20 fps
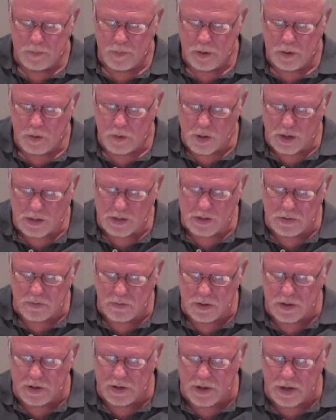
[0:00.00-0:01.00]
Christ
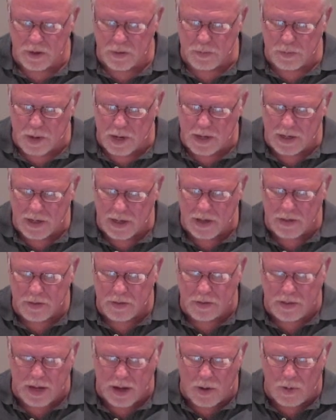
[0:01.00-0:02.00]
defeated death by
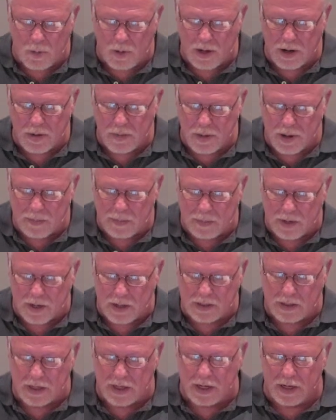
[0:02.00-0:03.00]
death. Now we are
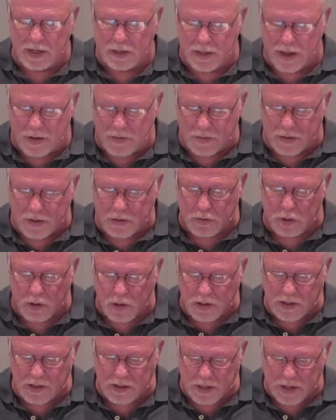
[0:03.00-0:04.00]
baptized into that
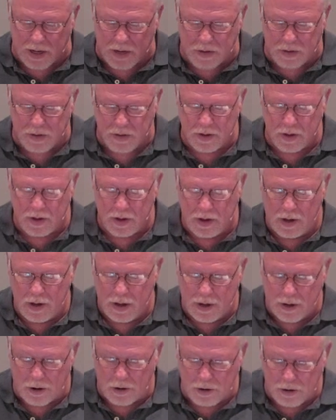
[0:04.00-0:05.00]
victorious death
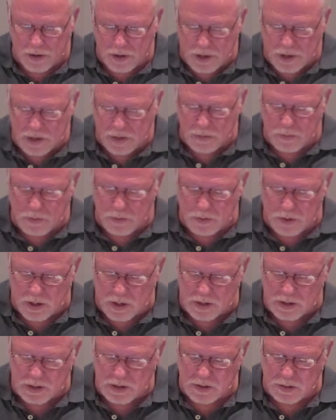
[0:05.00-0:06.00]
and are united with
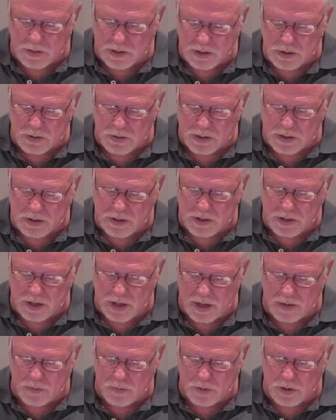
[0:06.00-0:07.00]
Christ in resurrection
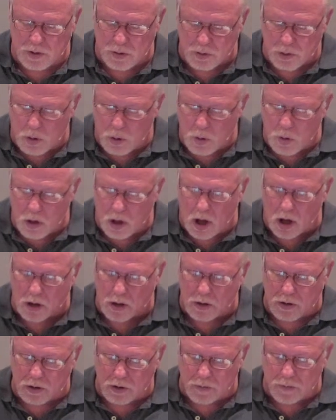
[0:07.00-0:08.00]
life. We are no
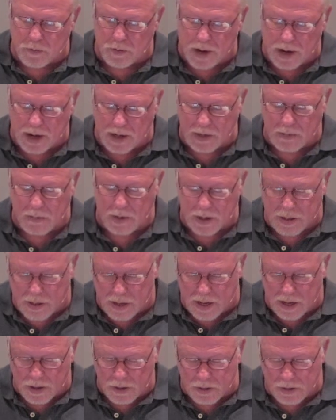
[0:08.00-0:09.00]
longer defined by
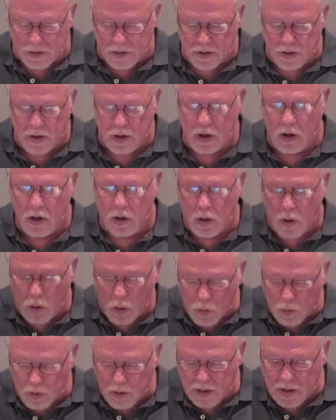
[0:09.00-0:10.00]
death,
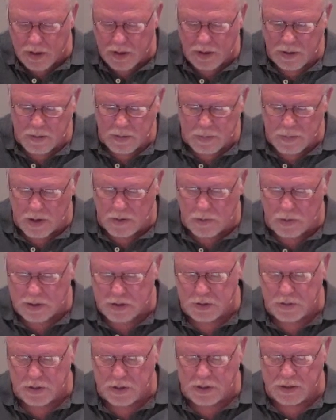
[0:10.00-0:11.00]
only by
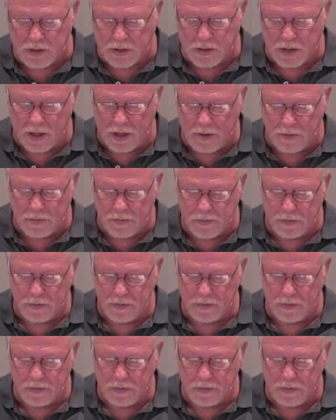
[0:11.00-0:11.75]
resurrection life.